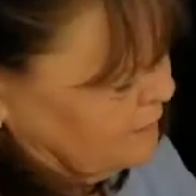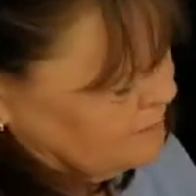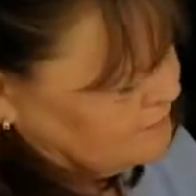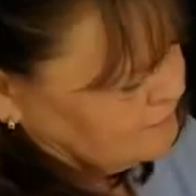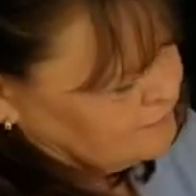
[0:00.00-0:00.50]

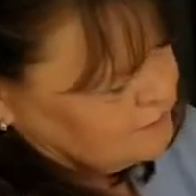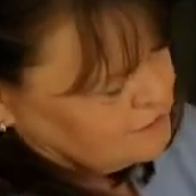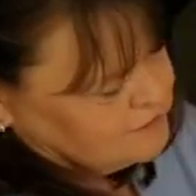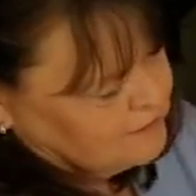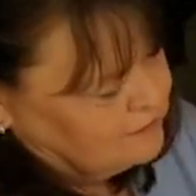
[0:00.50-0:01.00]
Basically
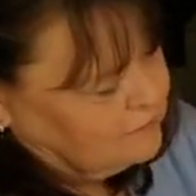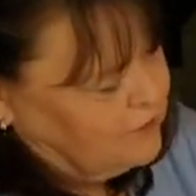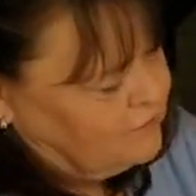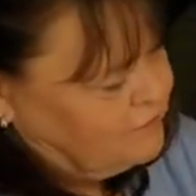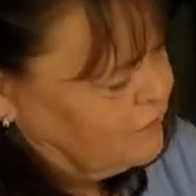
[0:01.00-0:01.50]
just getting
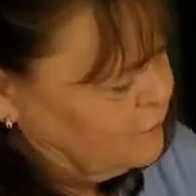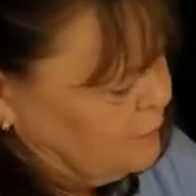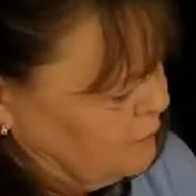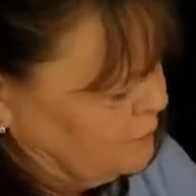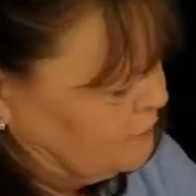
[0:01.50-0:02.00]
off other
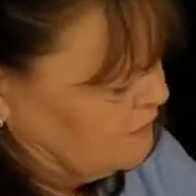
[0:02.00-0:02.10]
people's